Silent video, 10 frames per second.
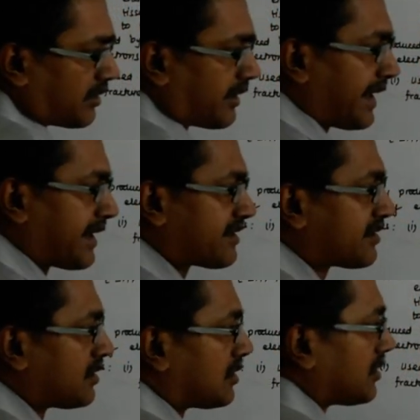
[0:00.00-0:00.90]
gets
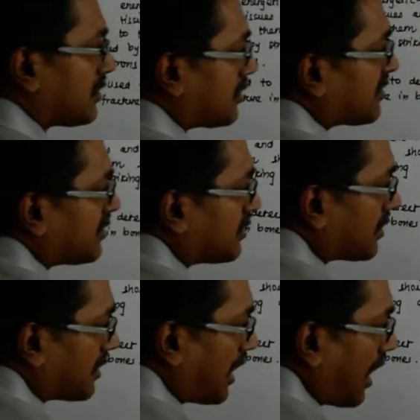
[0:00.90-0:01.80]

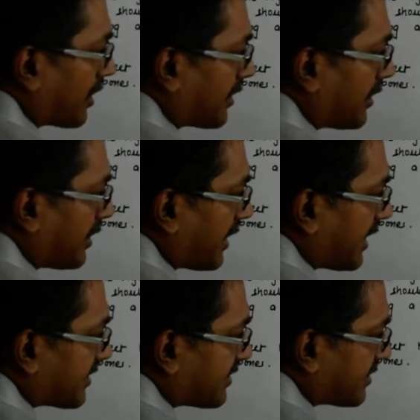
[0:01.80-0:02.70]
darkened
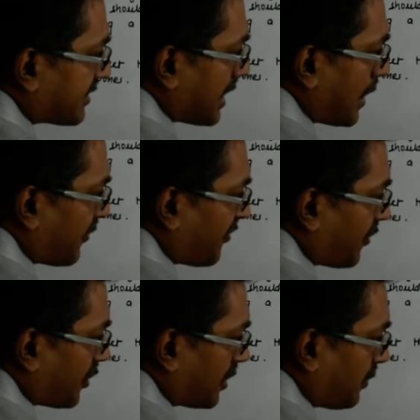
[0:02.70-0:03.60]
except
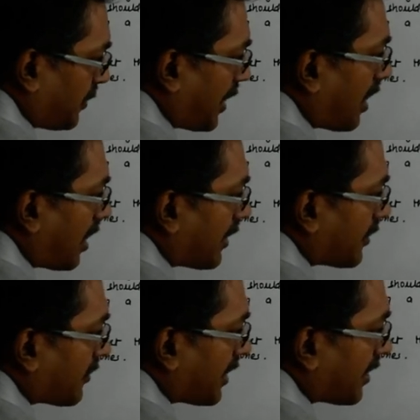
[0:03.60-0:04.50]
for the part
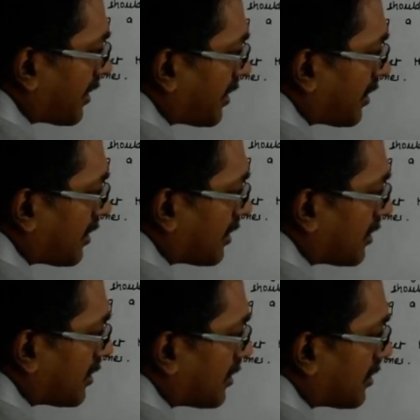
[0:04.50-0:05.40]
where
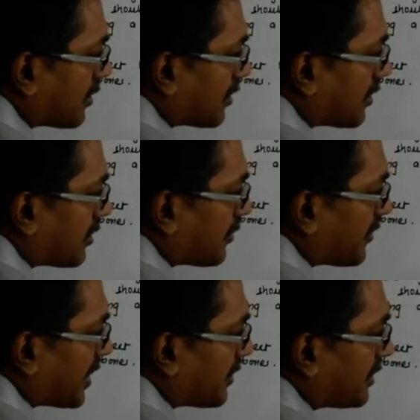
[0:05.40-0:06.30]

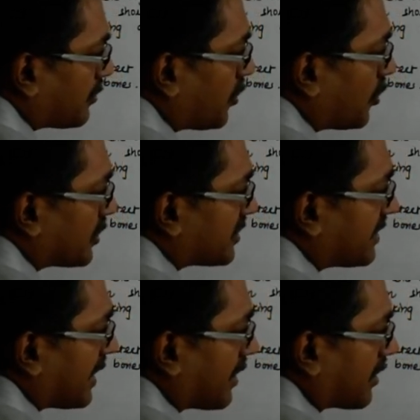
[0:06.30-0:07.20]
maybe the bone is
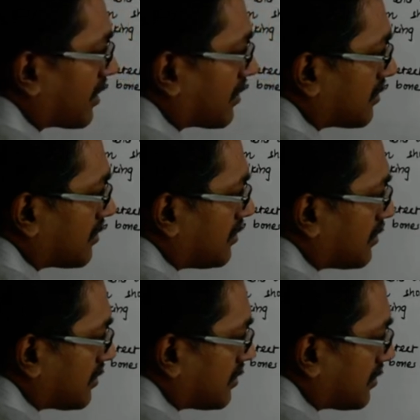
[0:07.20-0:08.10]
there.
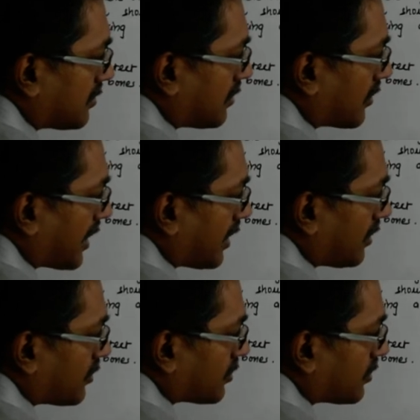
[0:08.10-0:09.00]
Okay,
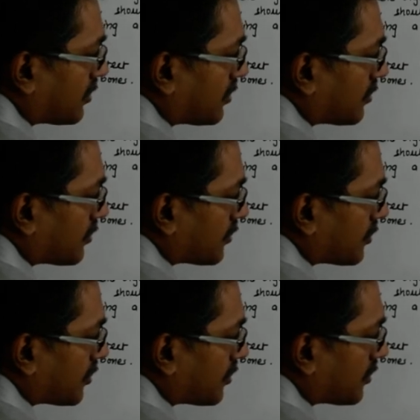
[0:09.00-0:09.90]
so
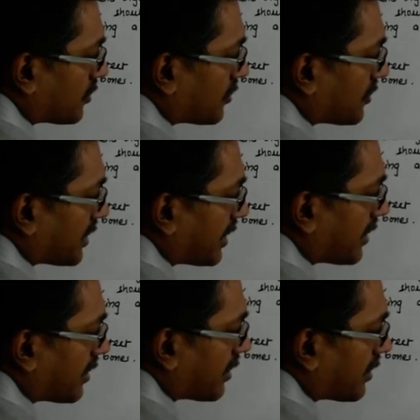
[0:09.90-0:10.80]

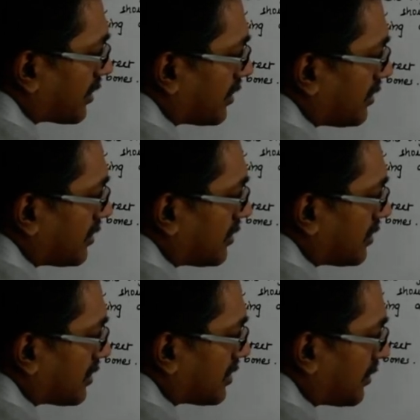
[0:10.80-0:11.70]
say
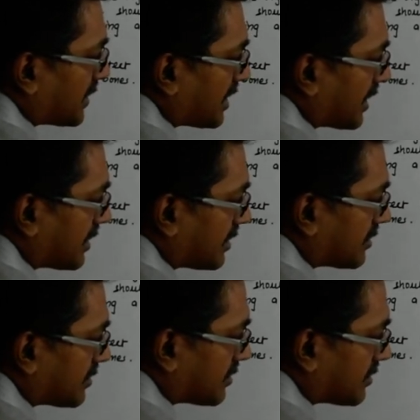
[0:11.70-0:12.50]
something like this.